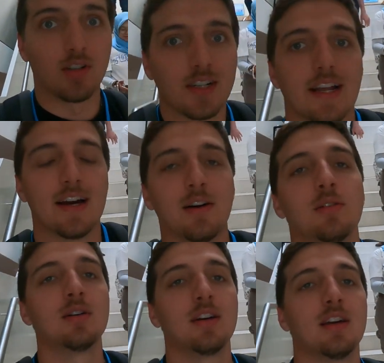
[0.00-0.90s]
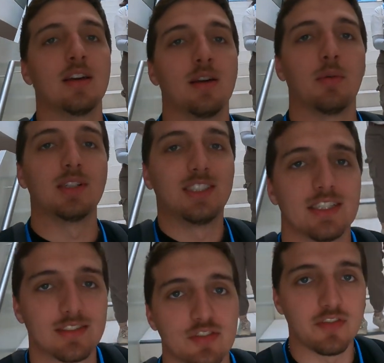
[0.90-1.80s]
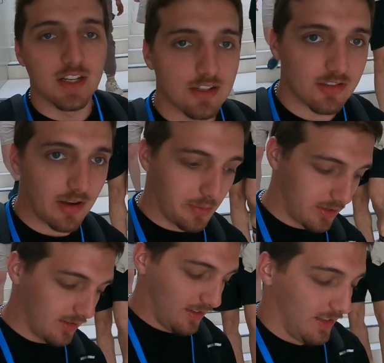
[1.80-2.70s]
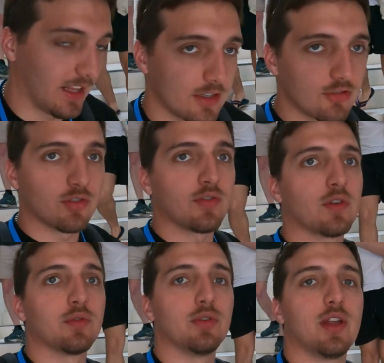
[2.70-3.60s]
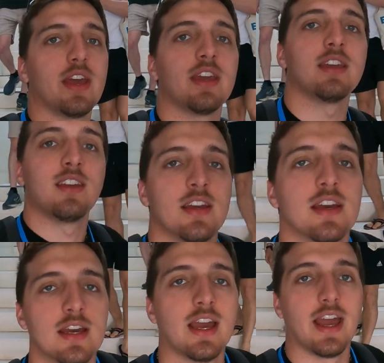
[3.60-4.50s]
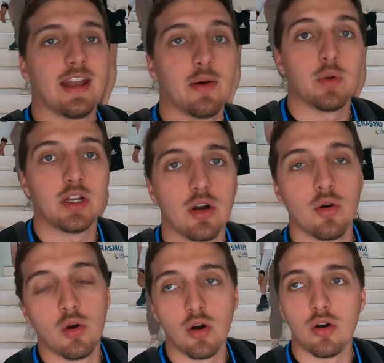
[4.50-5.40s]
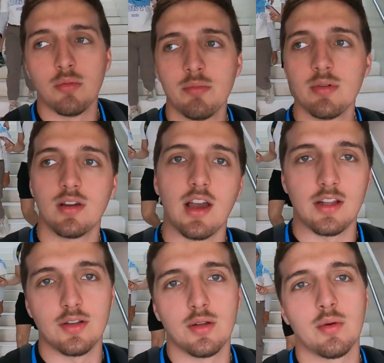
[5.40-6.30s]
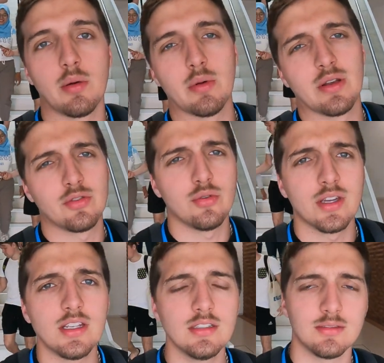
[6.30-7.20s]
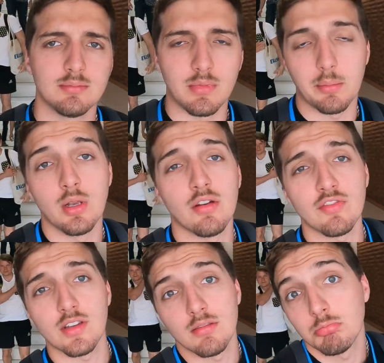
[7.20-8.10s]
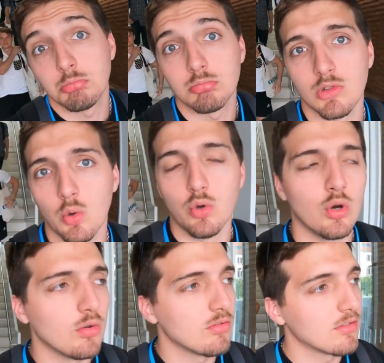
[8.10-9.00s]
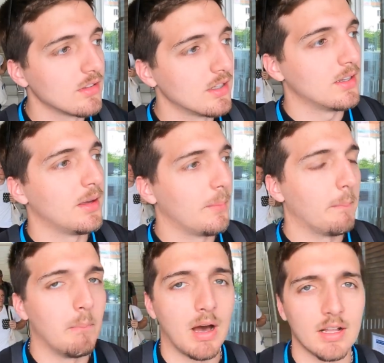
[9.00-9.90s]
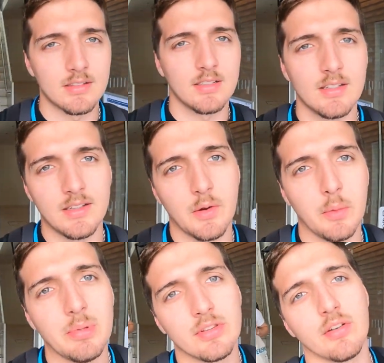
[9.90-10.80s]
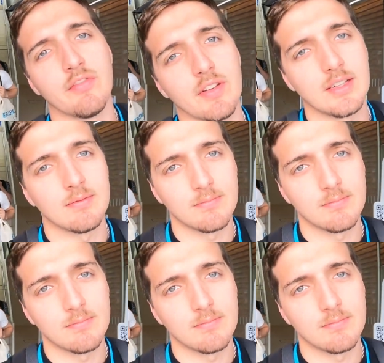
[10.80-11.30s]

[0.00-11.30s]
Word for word: hour now. We just finished our lectures from today and now we go home. I don't know what we're doing, maybe nothing, who knows, but there will be something.